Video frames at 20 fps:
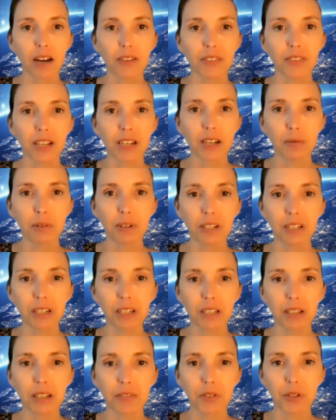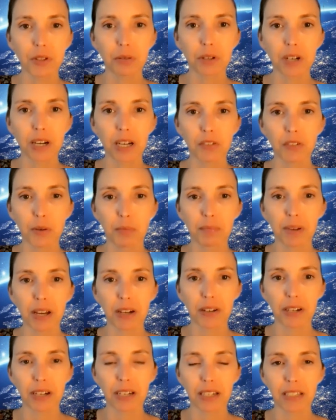think I wanted to give you kind of a
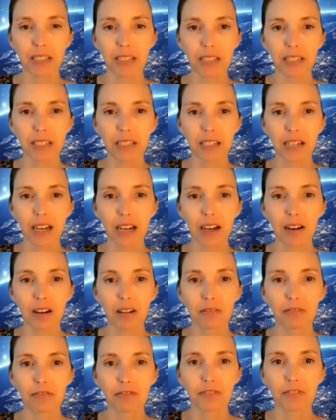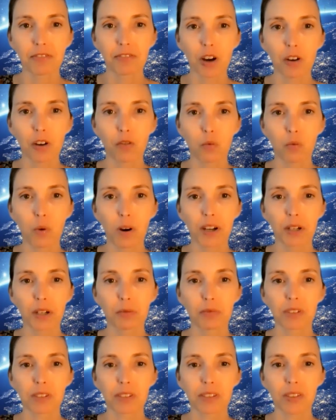better idea of what
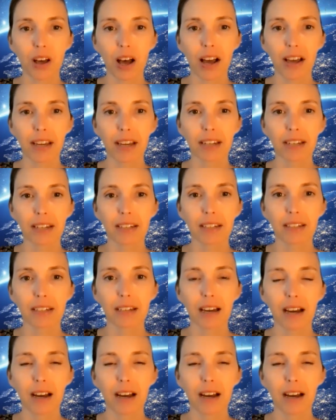it was like